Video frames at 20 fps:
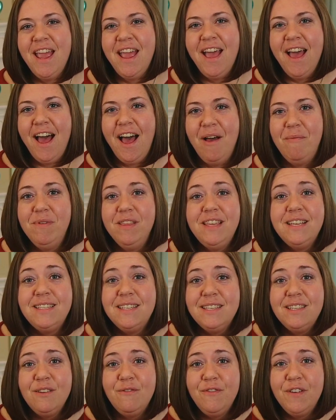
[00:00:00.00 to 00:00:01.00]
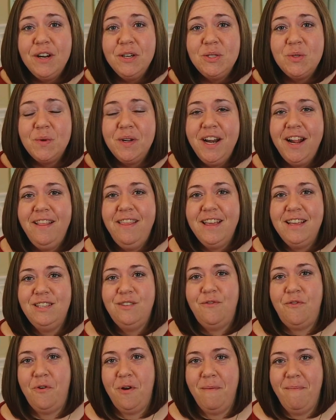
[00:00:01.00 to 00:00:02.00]
but this is the first one in this
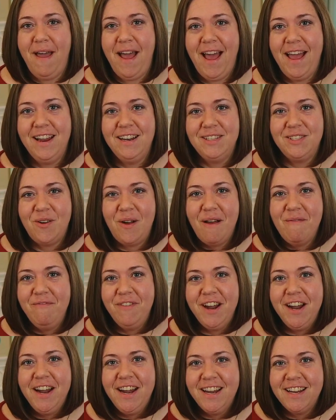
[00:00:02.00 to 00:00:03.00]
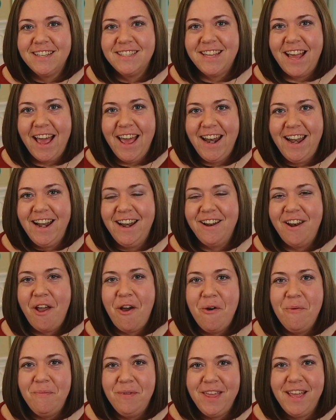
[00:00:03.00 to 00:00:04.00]
format, and so I'm very excited and
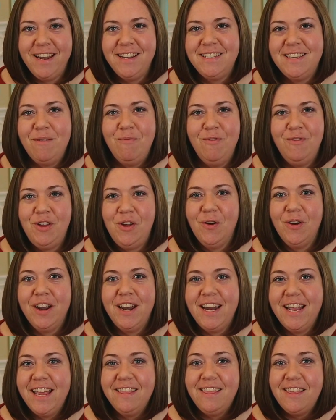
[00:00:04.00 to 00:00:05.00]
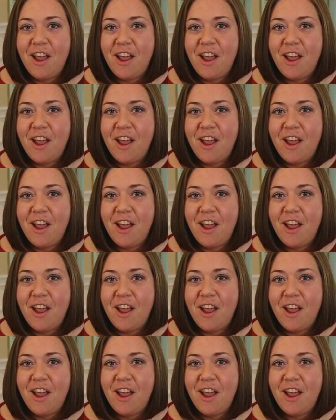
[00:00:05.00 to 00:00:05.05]
hope that some of you are going to get the